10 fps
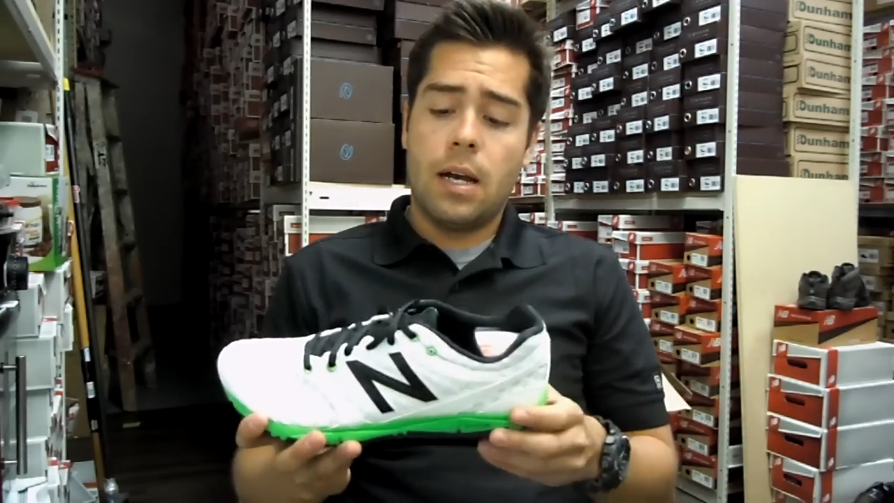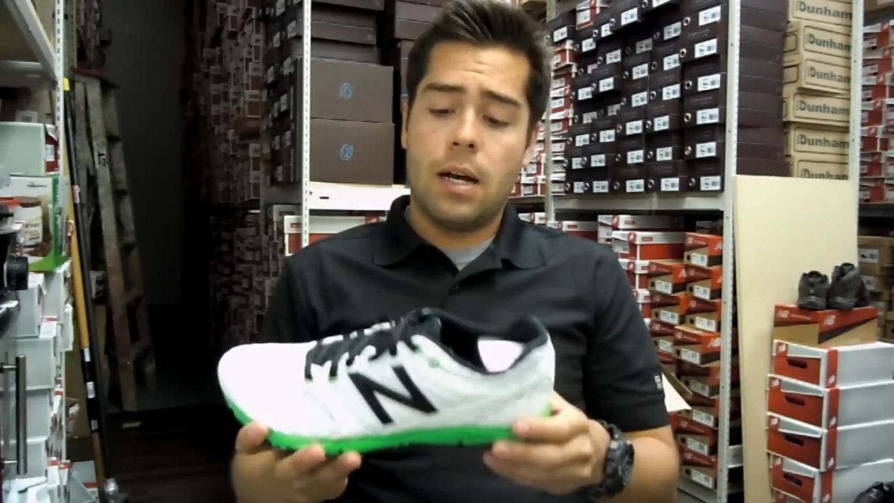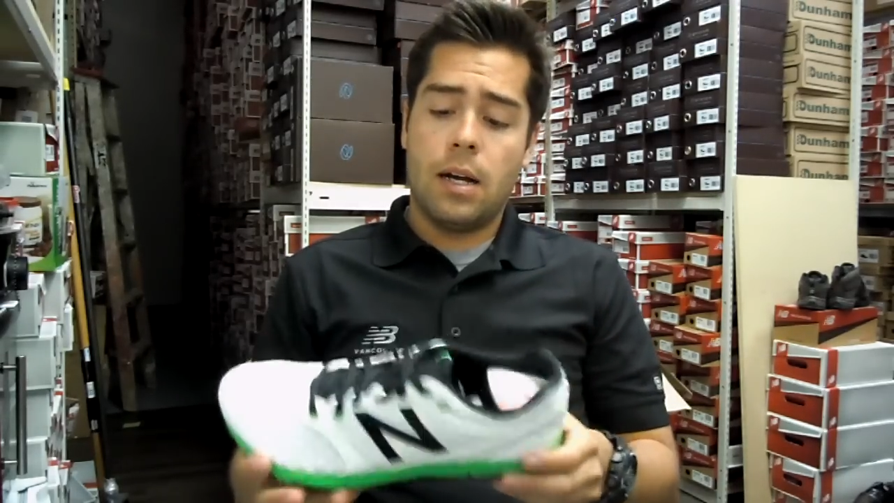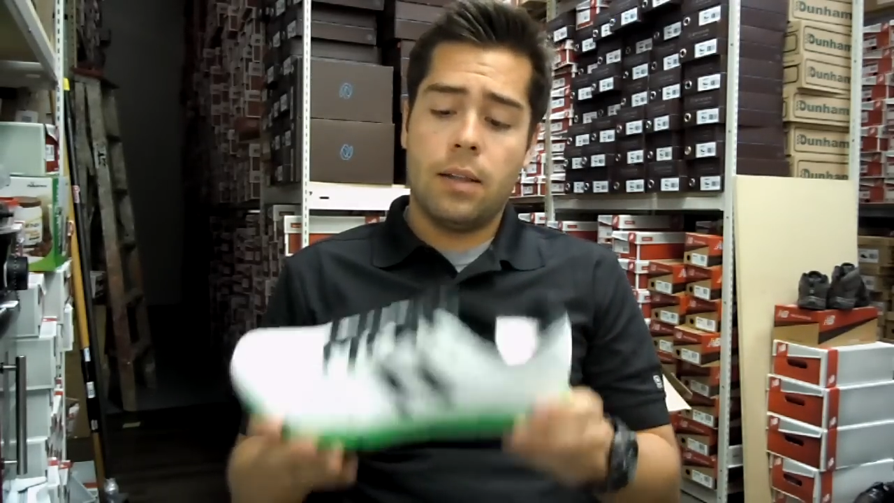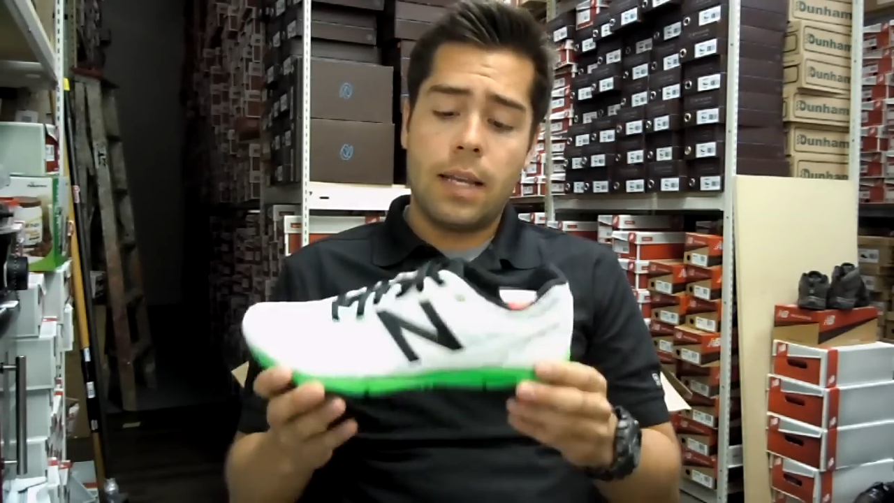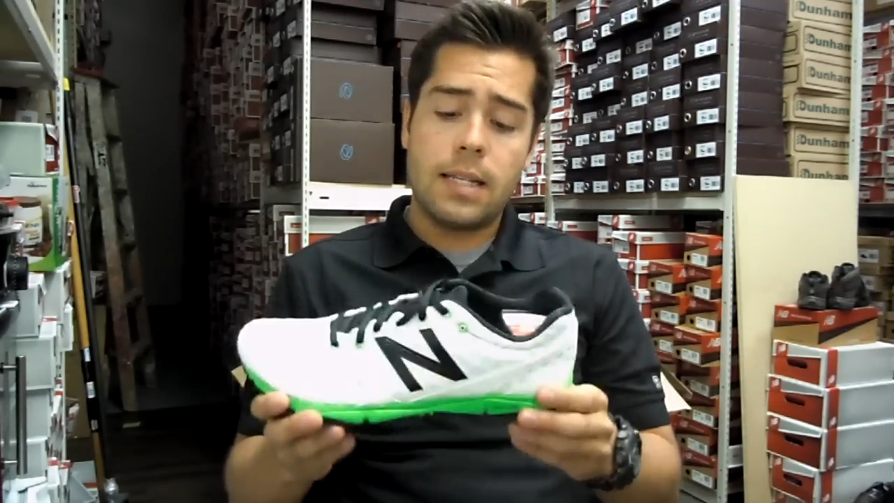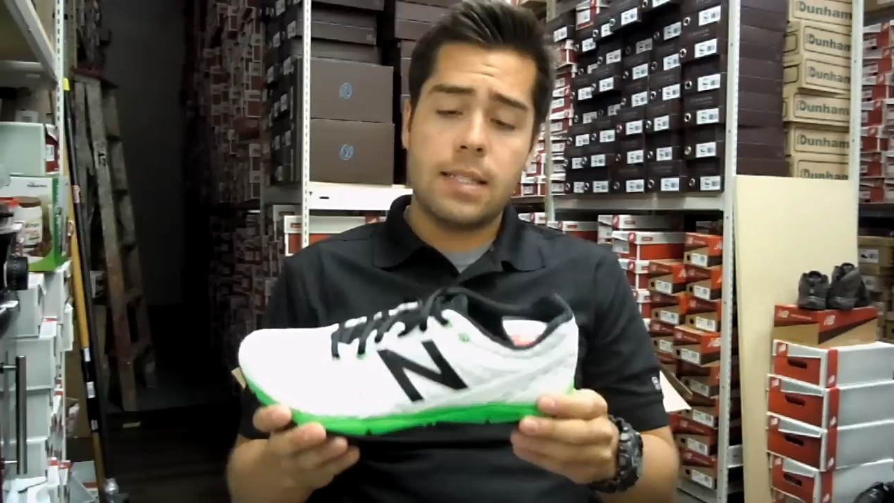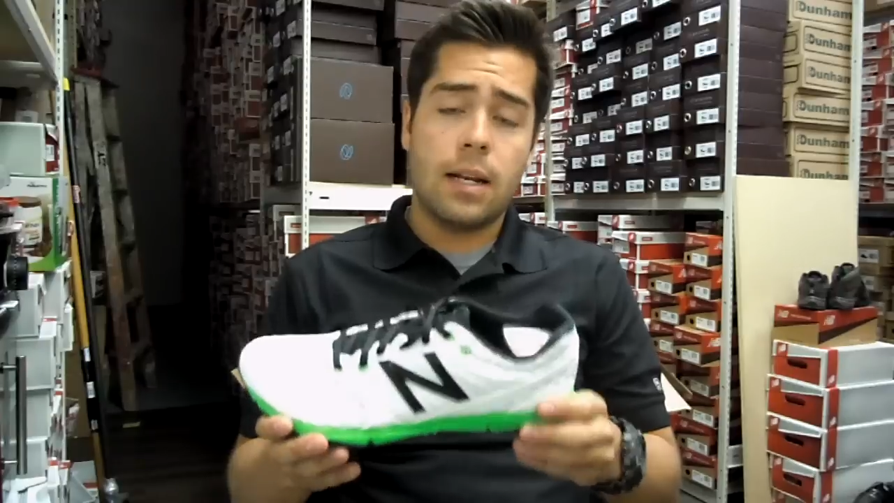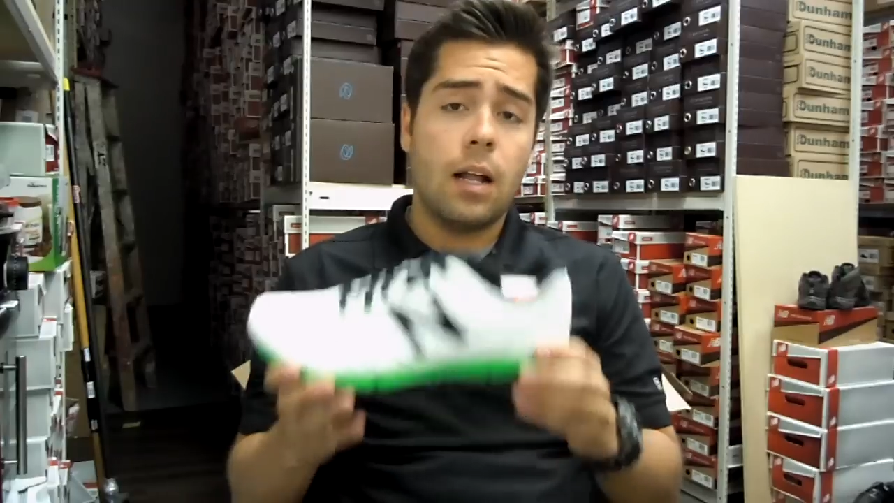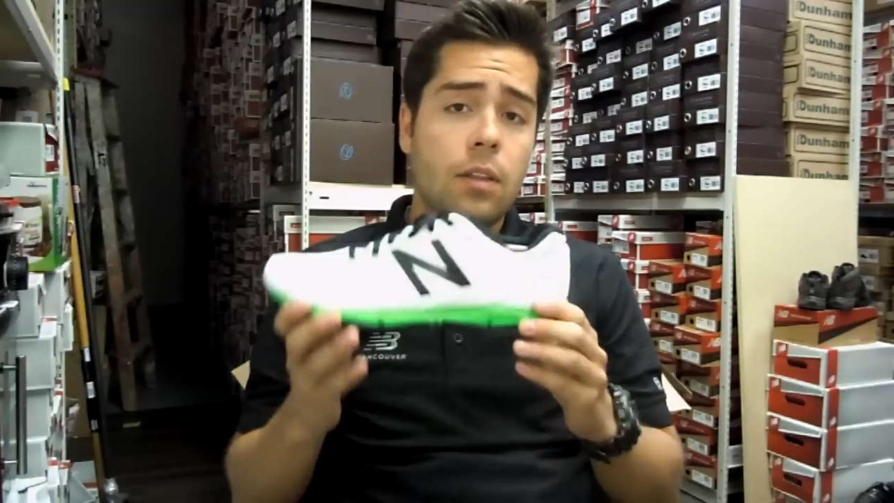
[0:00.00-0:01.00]
like I
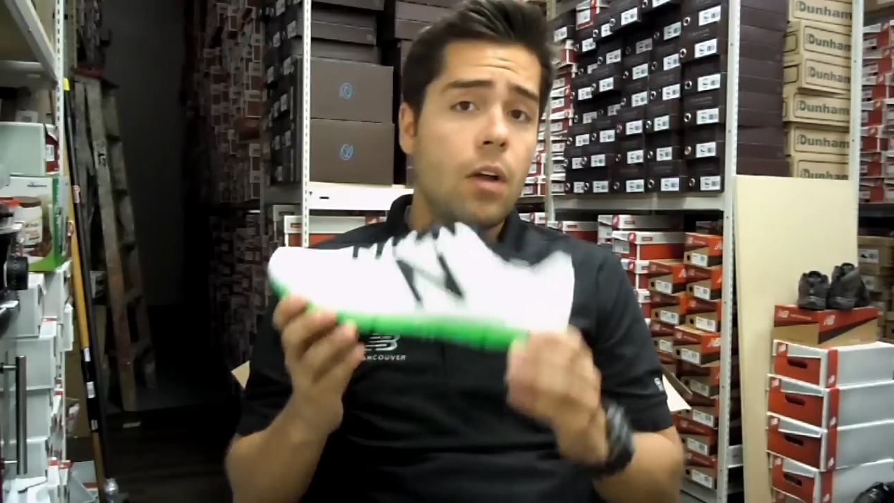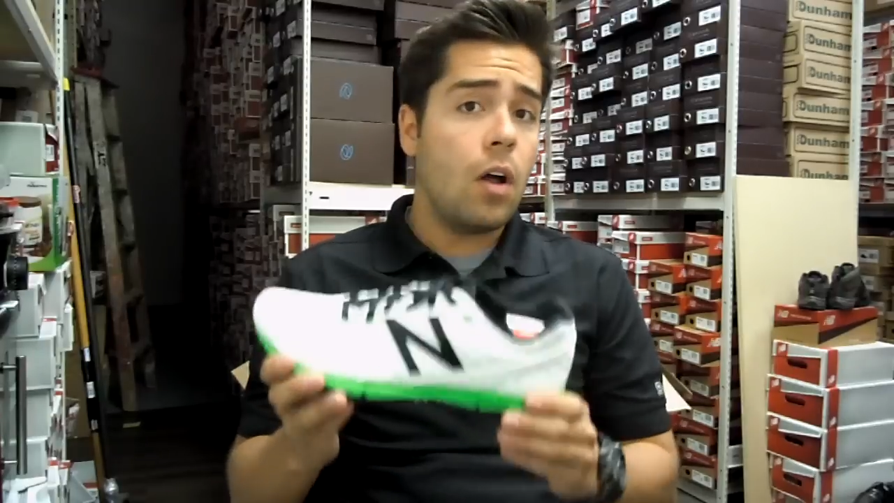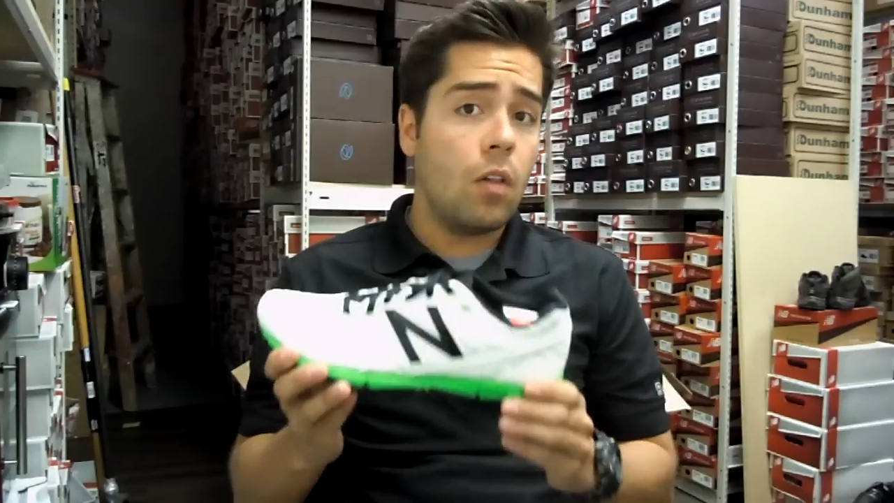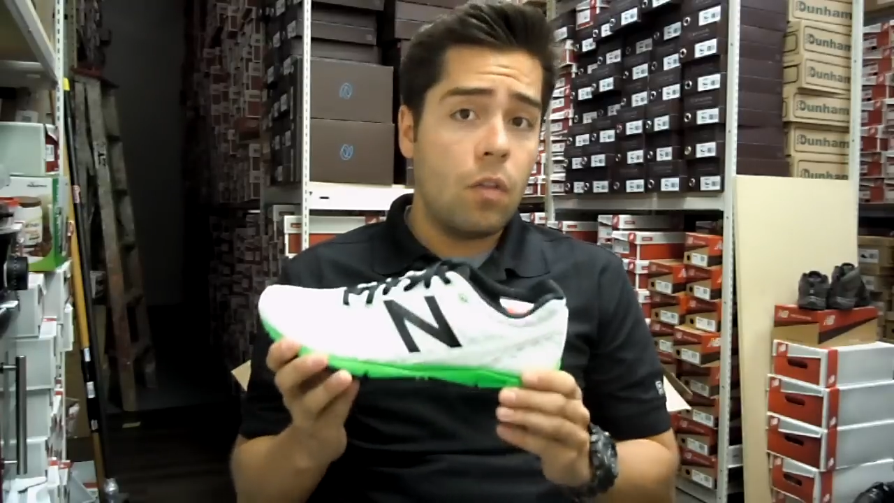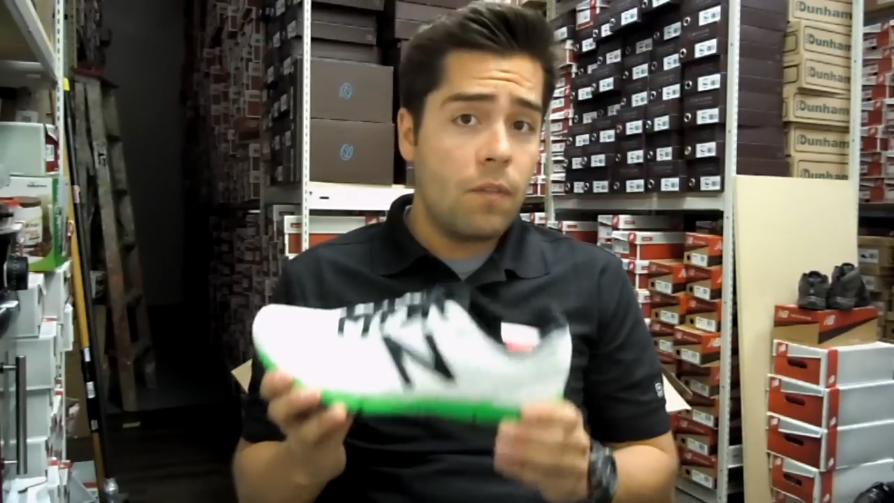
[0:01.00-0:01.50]
said, a